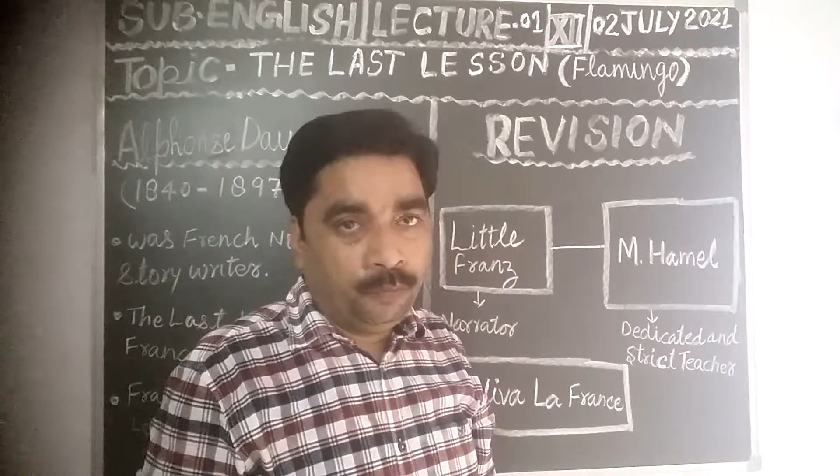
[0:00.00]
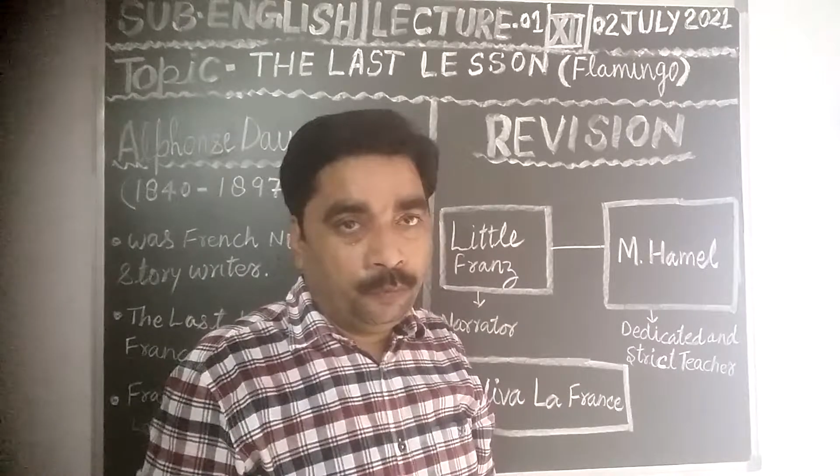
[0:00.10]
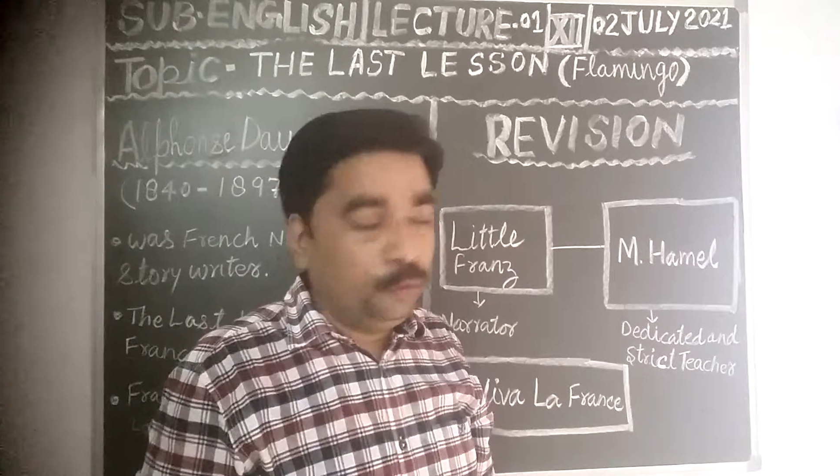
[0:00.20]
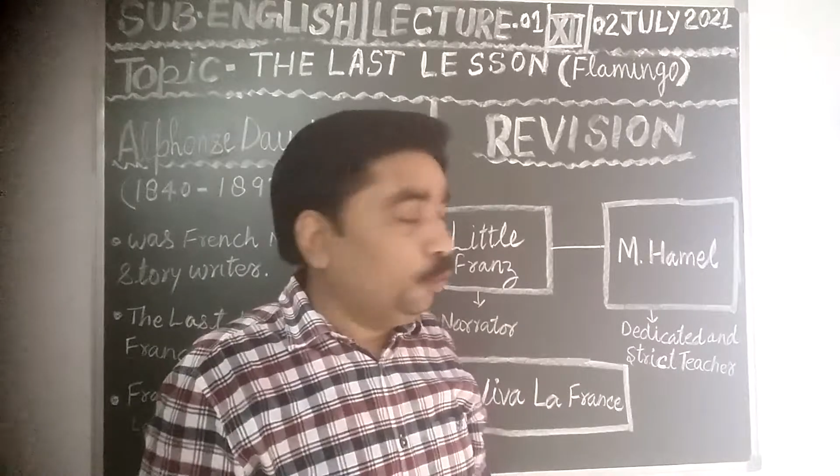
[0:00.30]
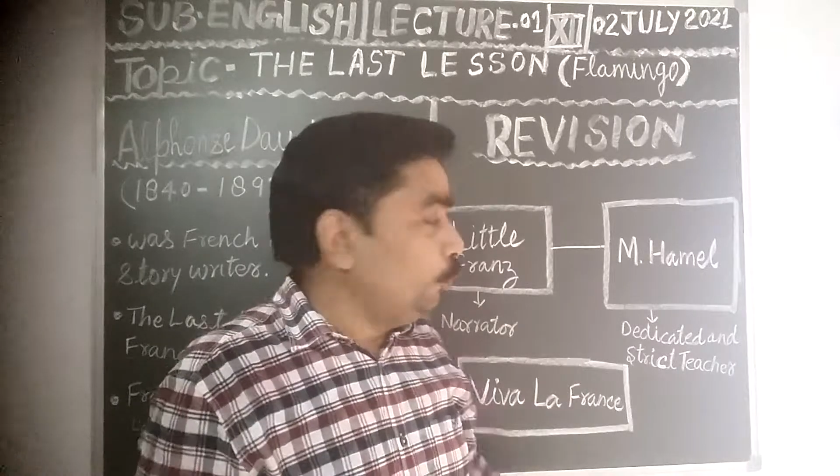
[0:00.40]

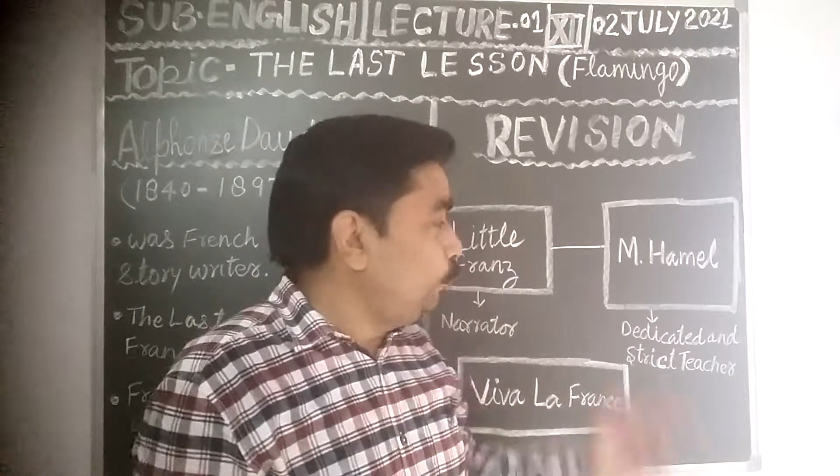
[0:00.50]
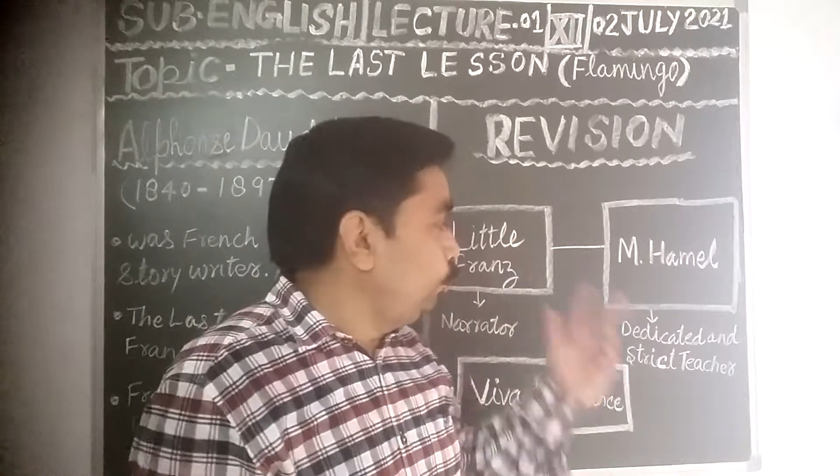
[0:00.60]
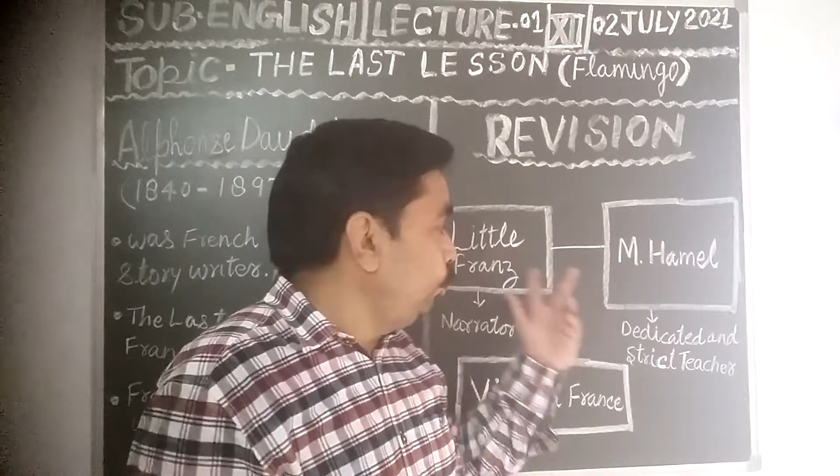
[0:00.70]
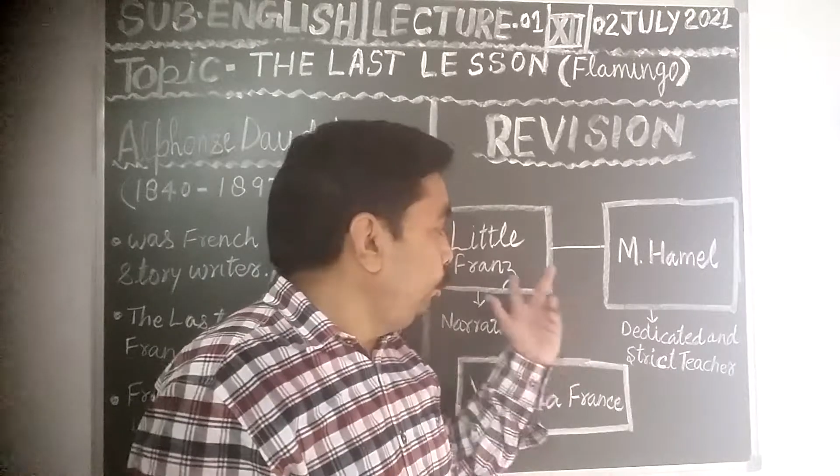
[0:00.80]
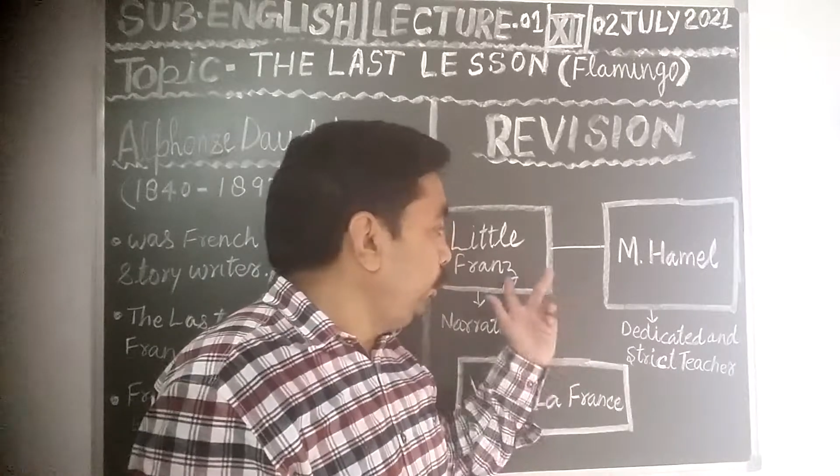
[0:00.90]
So
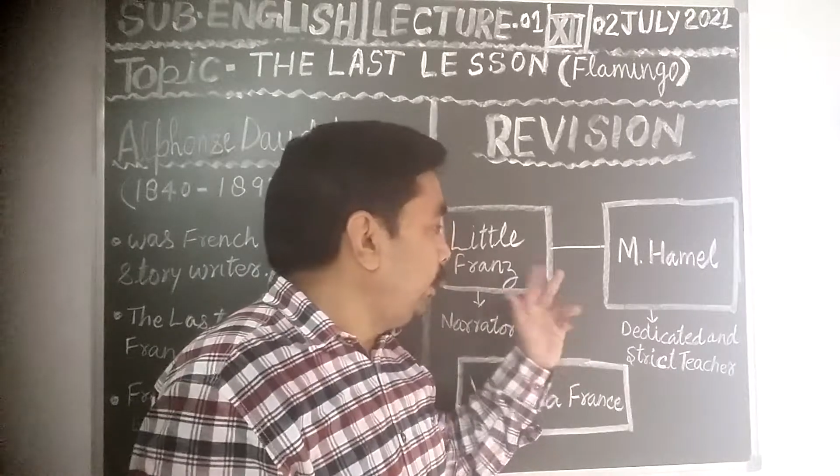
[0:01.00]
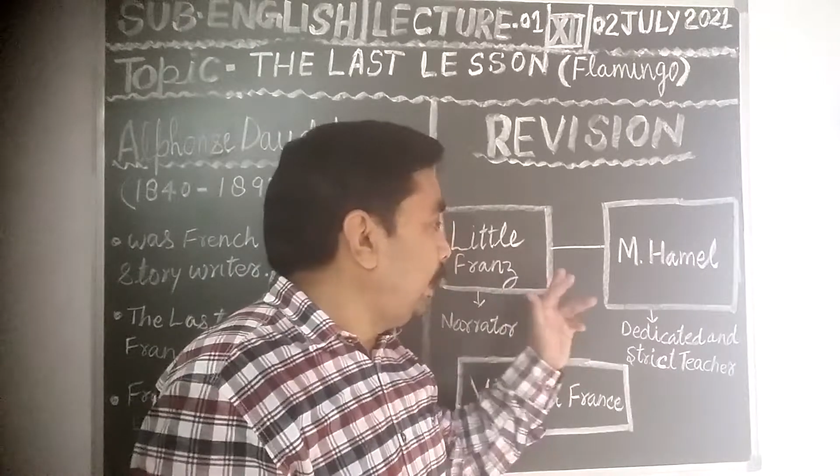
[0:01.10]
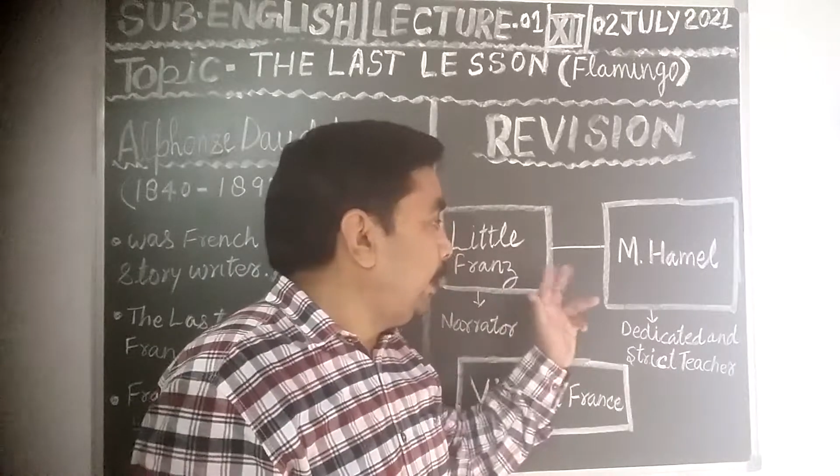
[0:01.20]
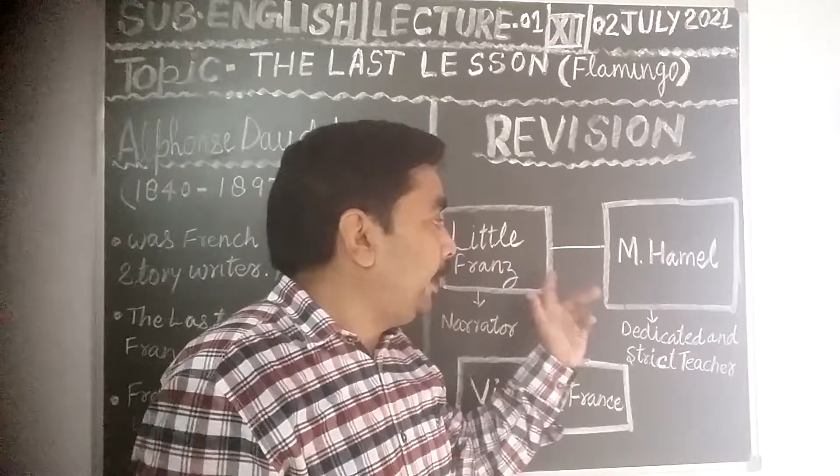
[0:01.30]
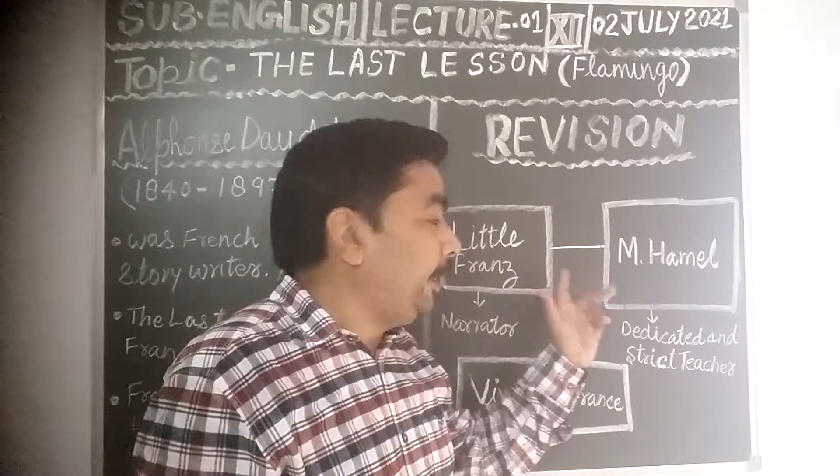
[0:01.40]
two
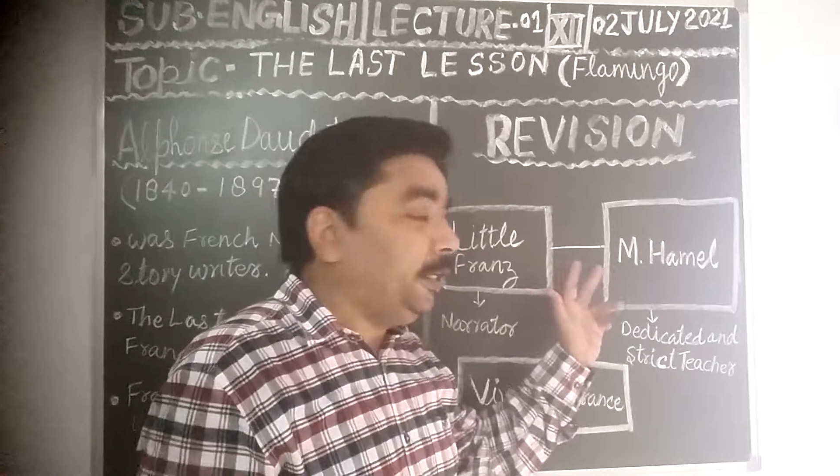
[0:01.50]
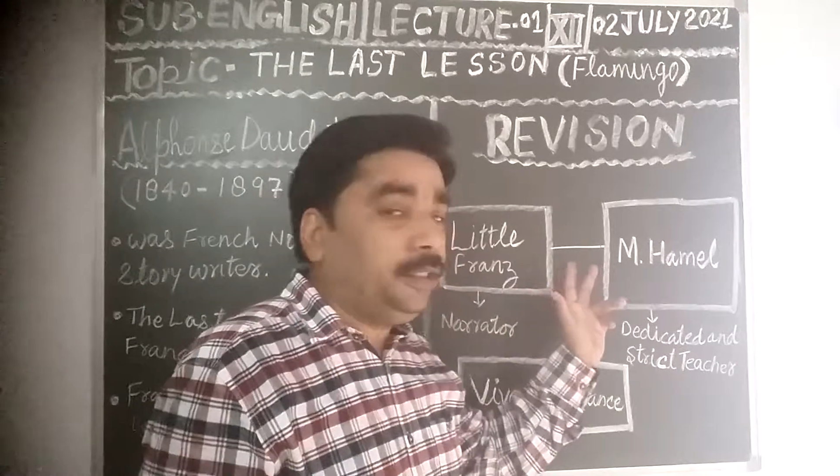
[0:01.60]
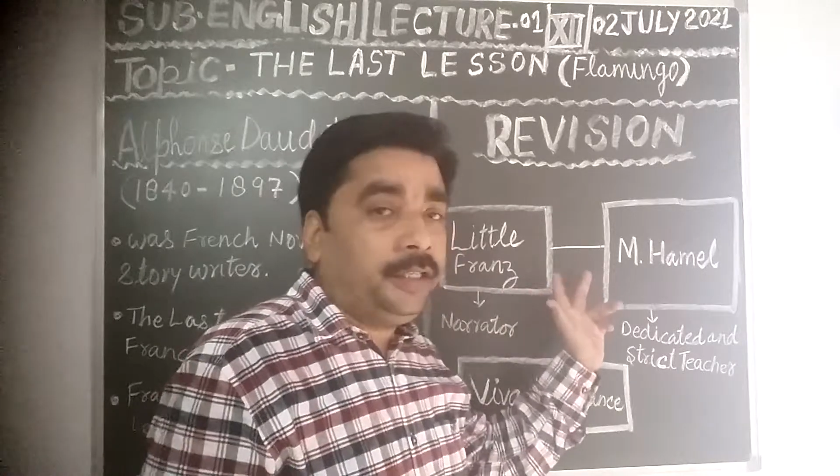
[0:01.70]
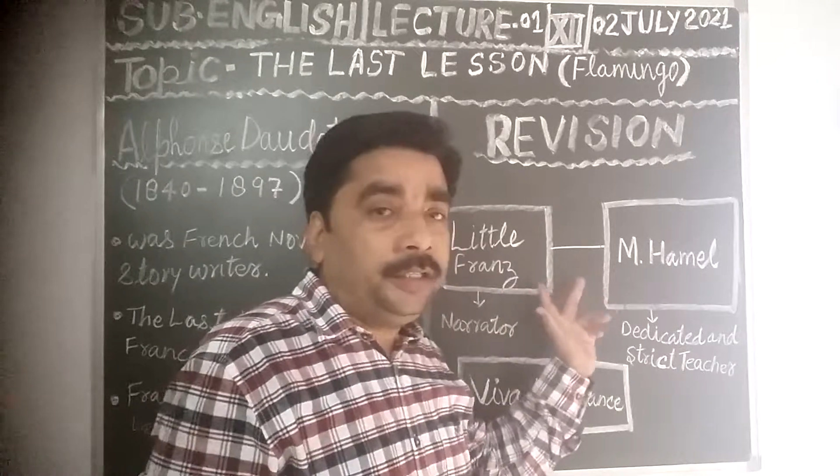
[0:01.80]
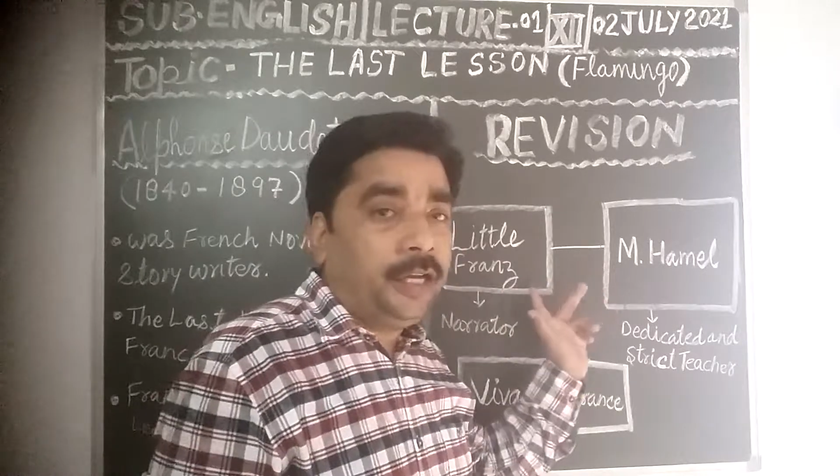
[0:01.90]
characters